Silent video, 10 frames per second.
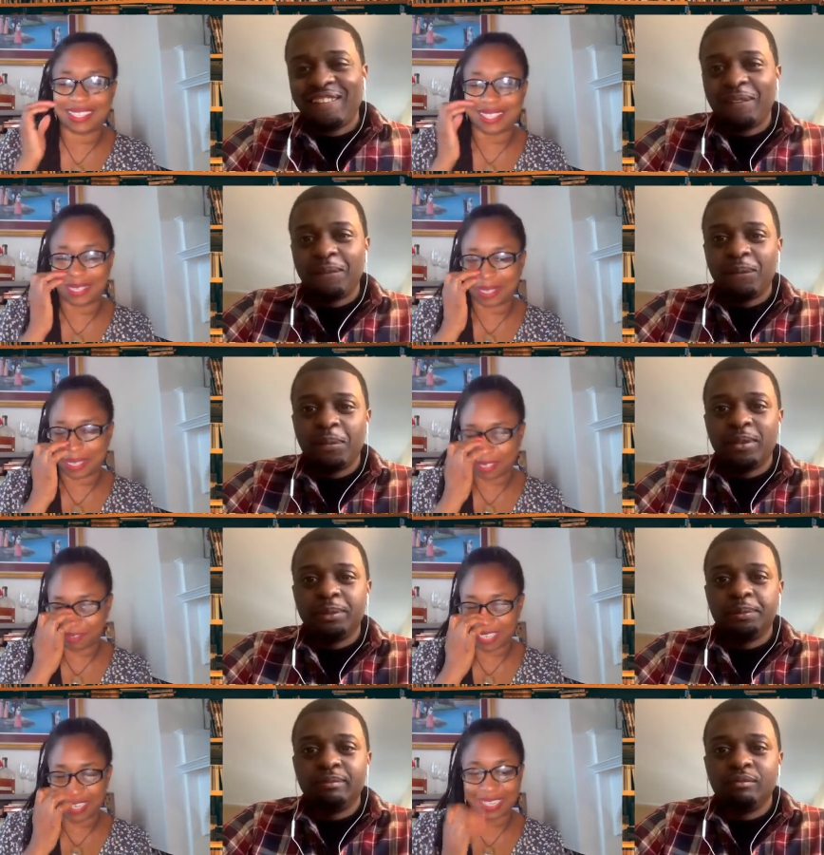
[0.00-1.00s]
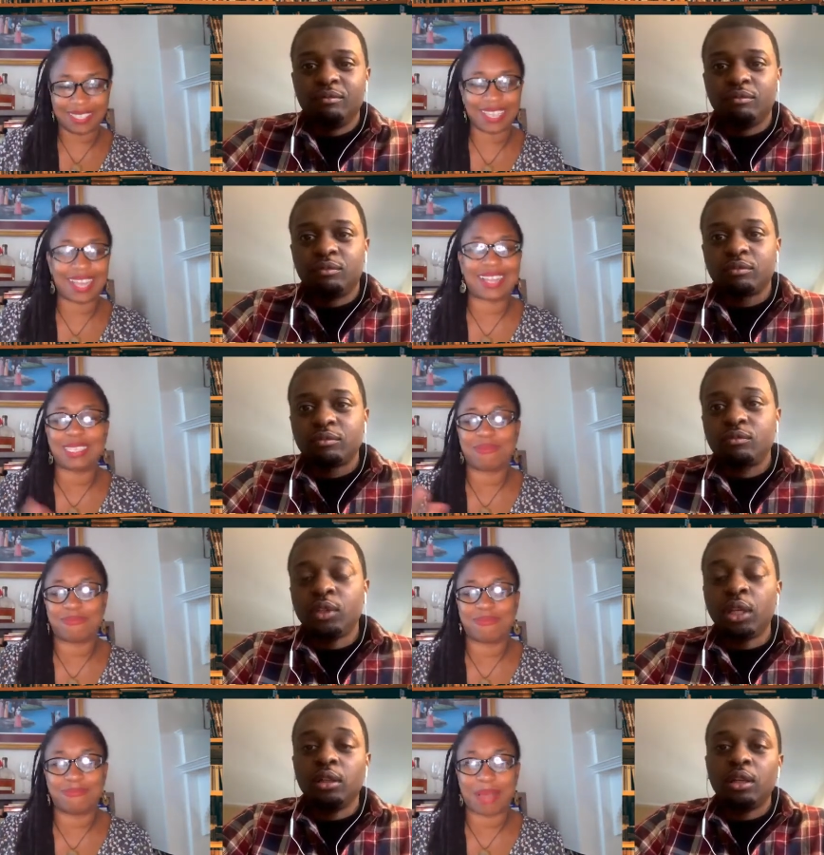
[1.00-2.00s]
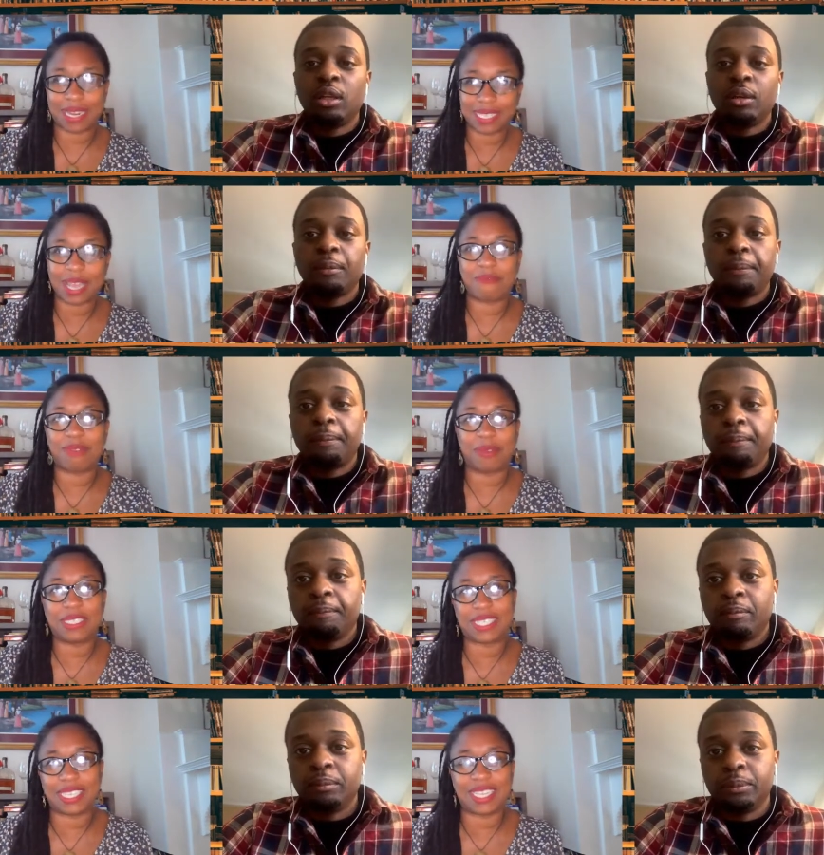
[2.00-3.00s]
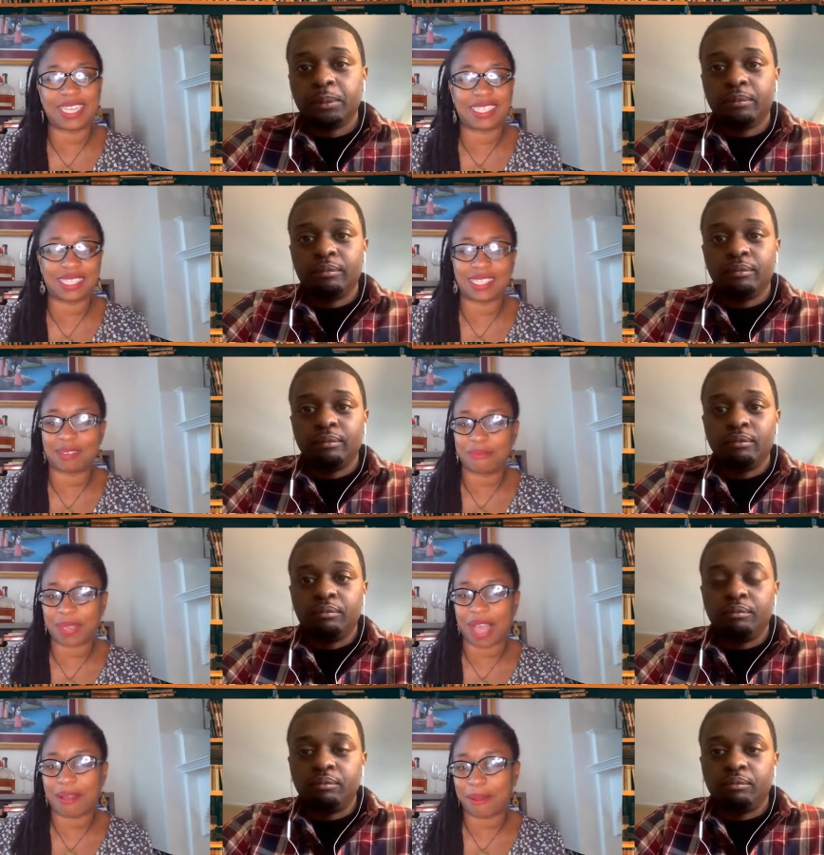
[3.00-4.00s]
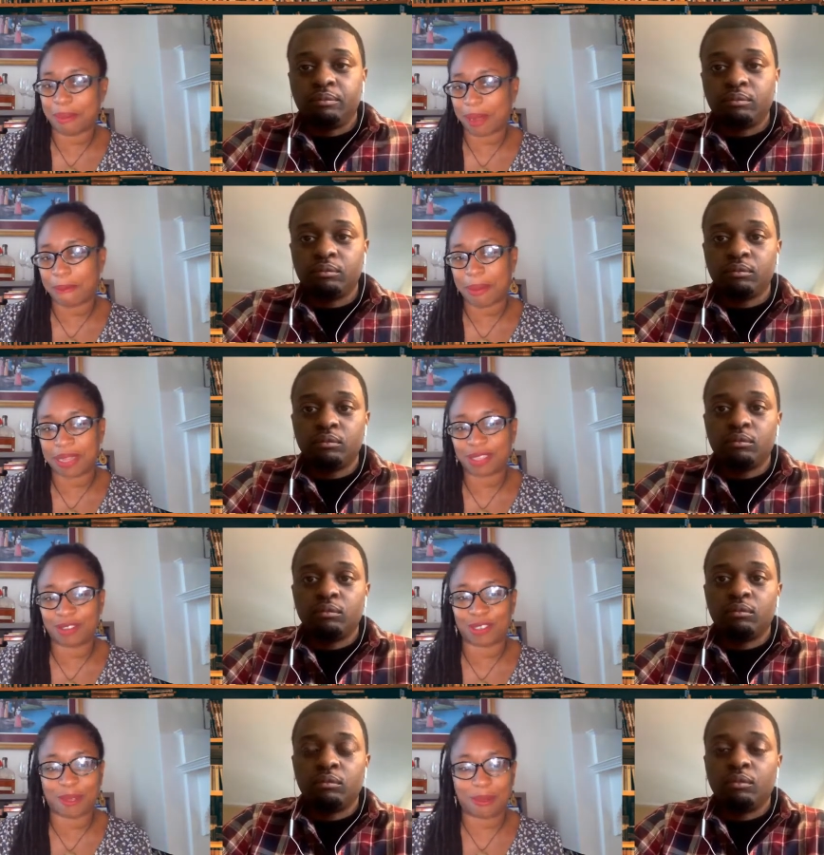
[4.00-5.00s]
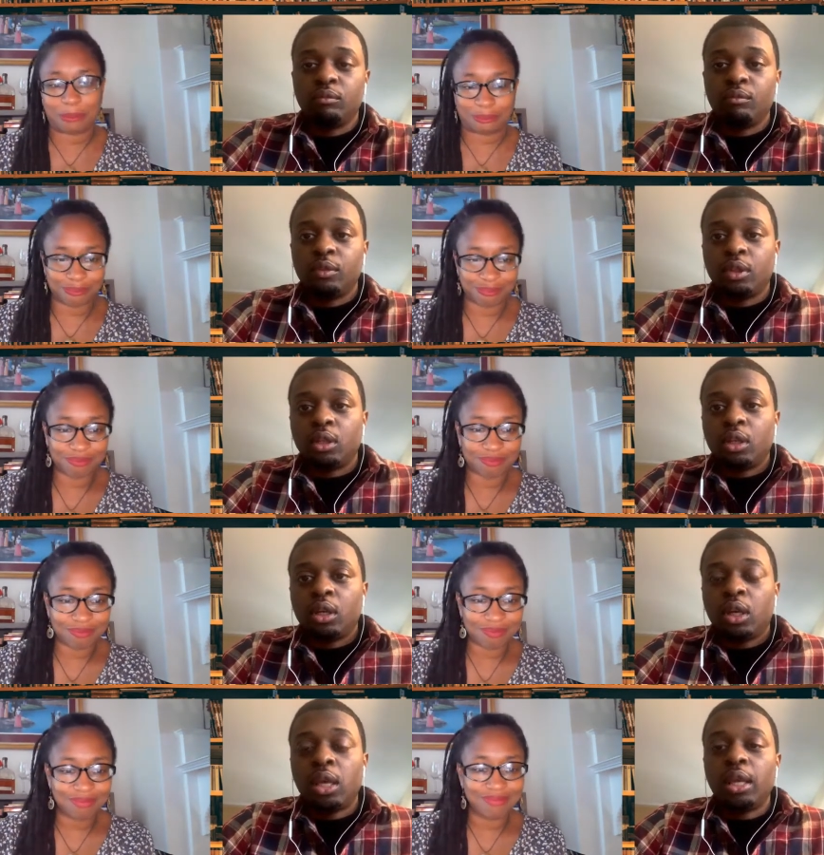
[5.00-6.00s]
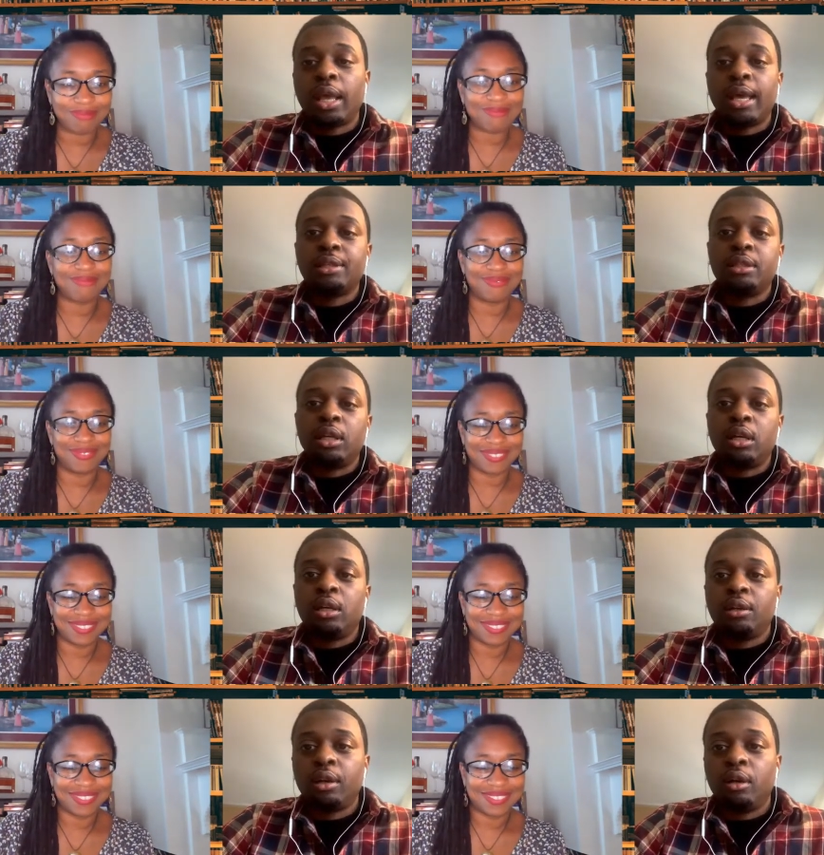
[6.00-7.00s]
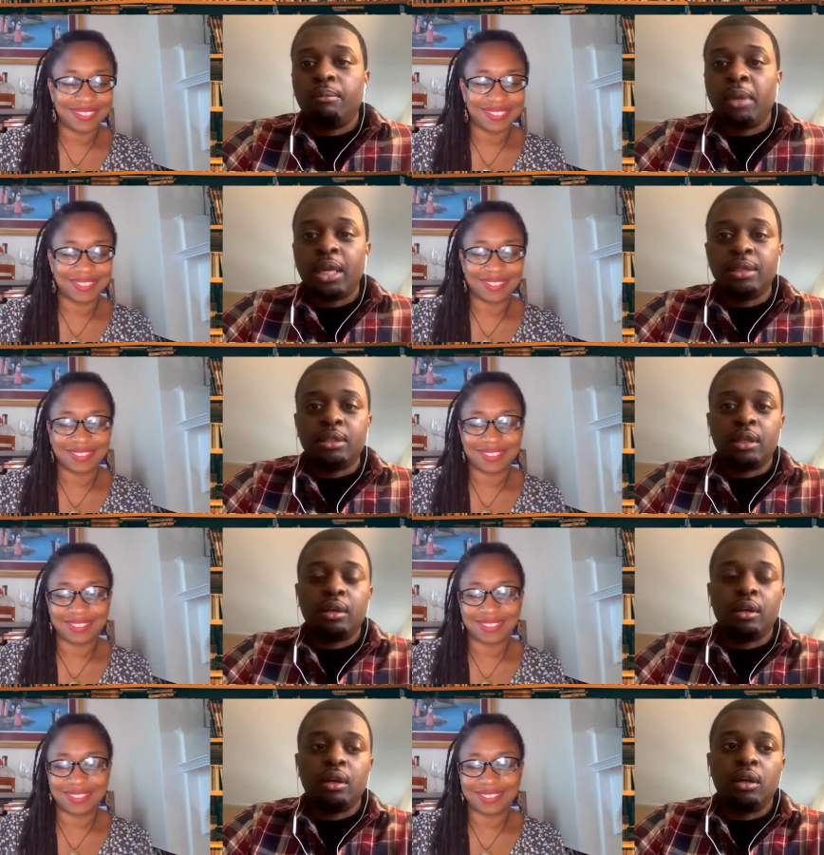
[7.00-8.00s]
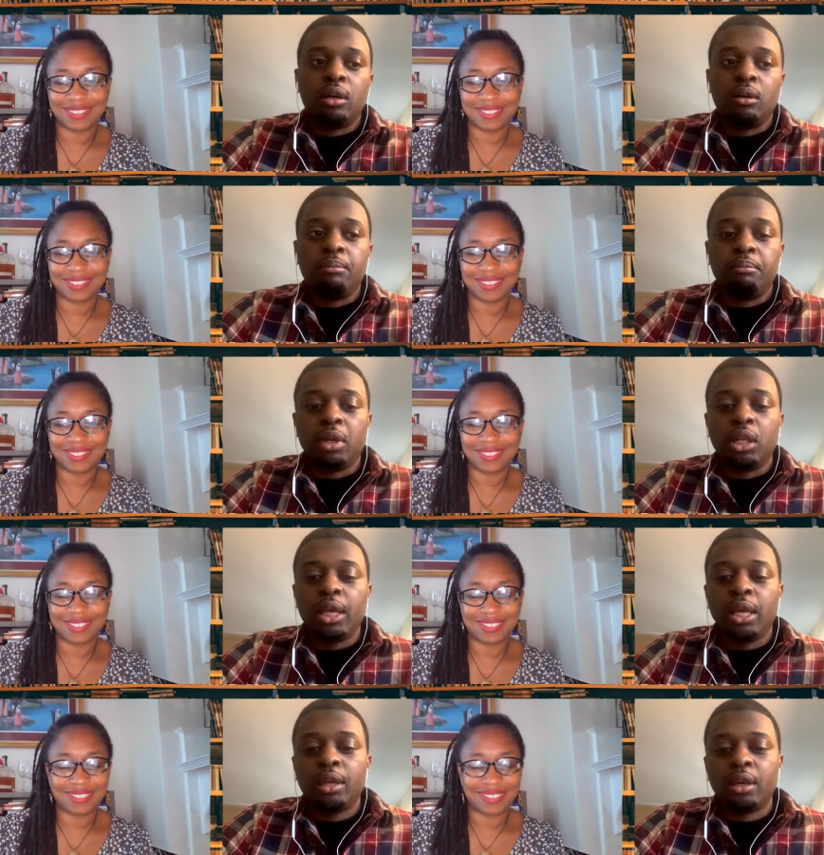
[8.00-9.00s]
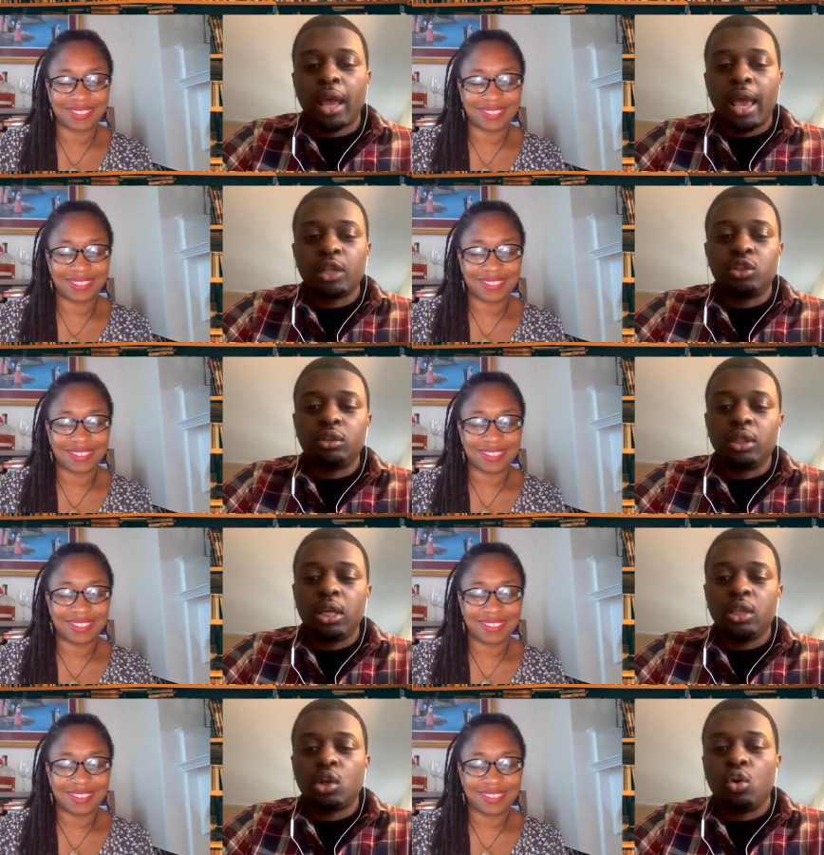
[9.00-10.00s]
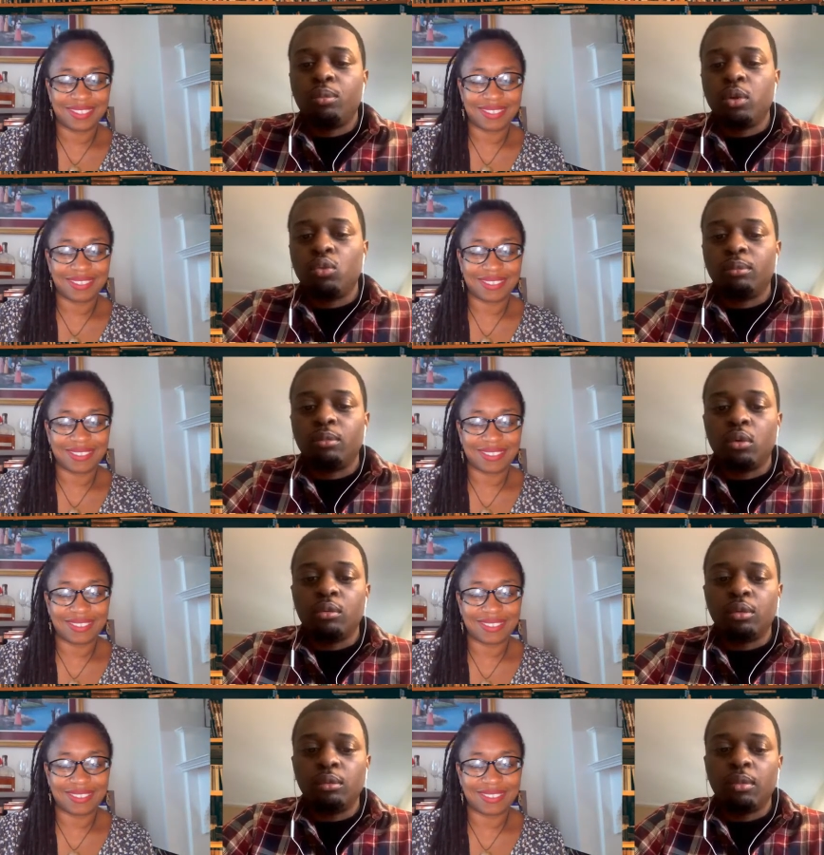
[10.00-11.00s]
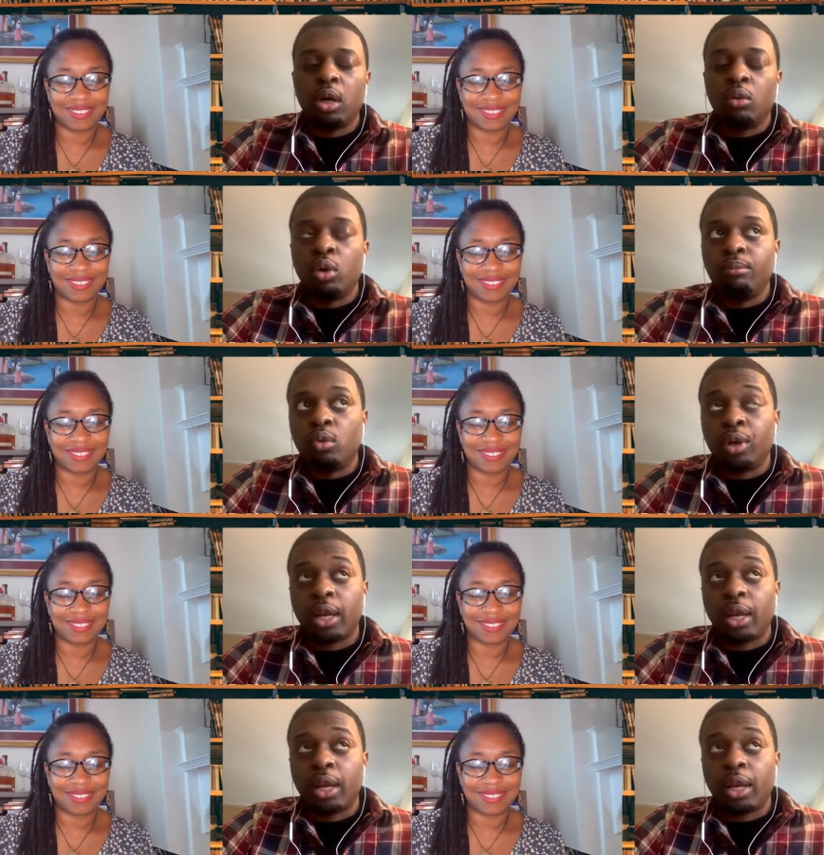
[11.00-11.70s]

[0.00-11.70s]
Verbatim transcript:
Speaker 1: done since its release? I guess by the time viewers see this, this will be out about a month or so
Speaker 2: it has done amazing. Um, Glenn actually told me one uh, one morning